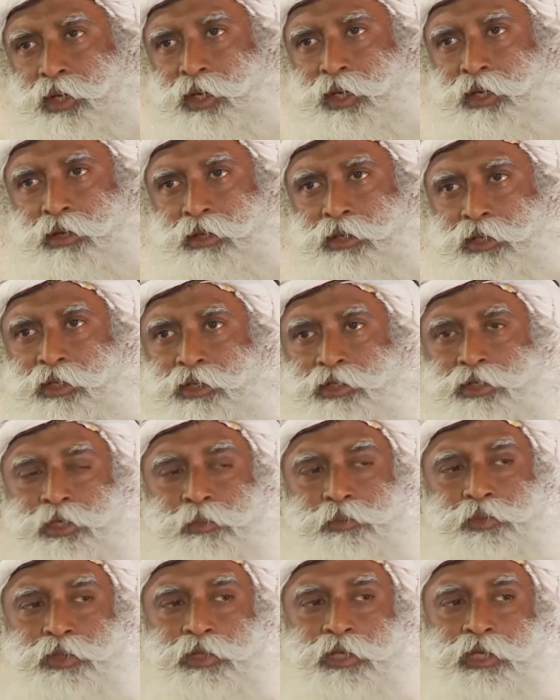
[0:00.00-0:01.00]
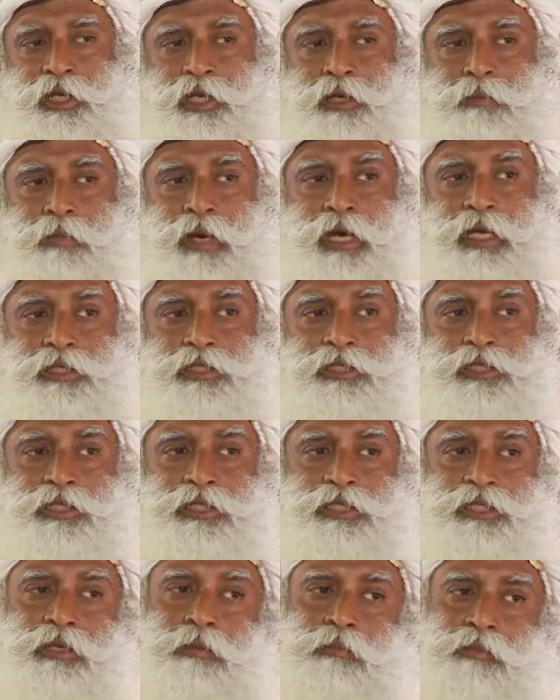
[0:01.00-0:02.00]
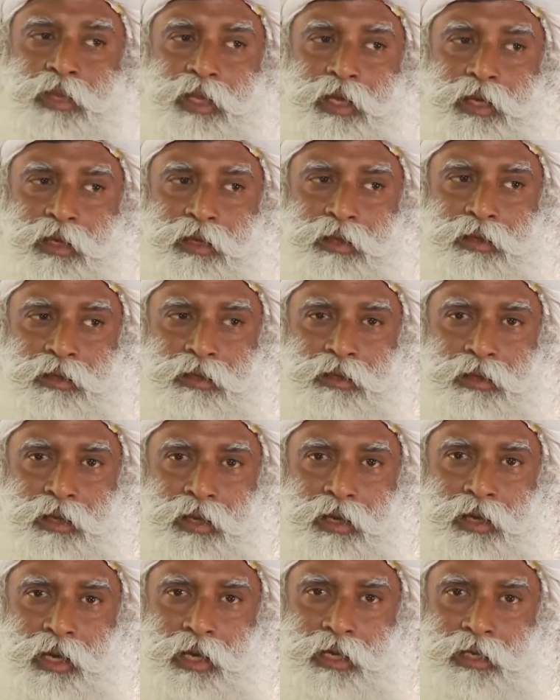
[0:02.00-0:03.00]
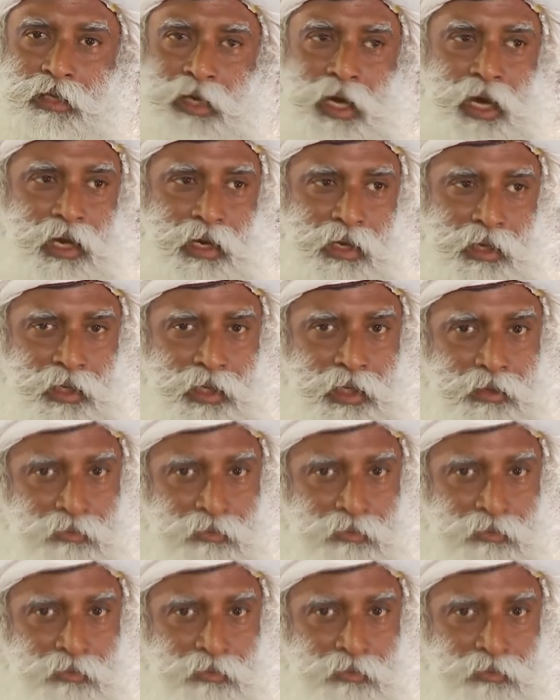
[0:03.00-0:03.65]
cannot conceptually imagine something entirely,